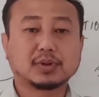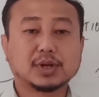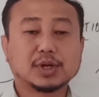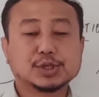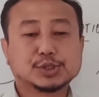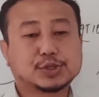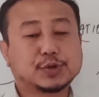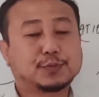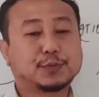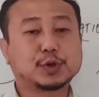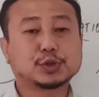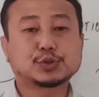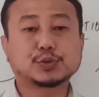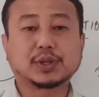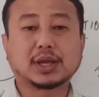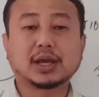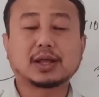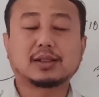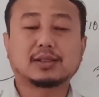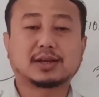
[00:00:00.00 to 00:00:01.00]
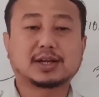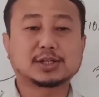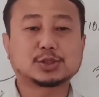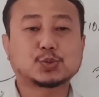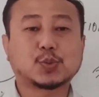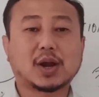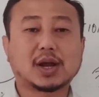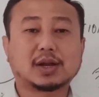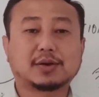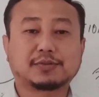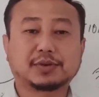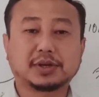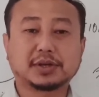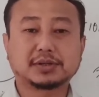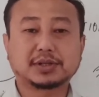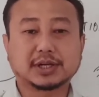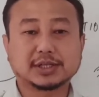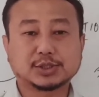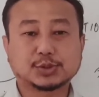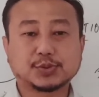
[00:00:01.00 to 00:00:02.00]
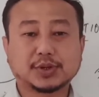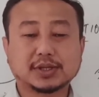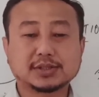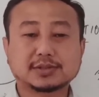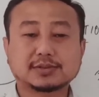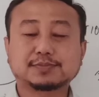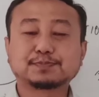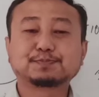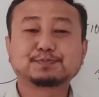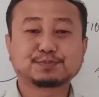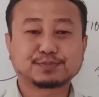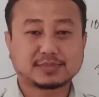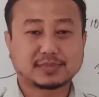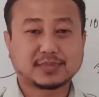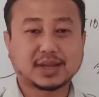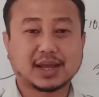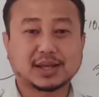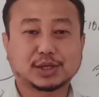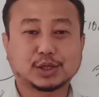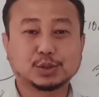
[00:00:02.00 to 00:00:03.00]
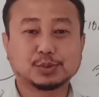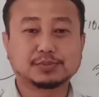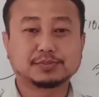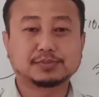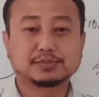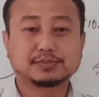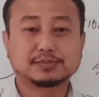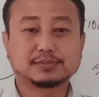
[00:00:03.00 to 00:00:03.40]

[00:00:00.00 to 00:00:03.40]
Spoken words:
So for today, let us wind up here, dear students. Thank you.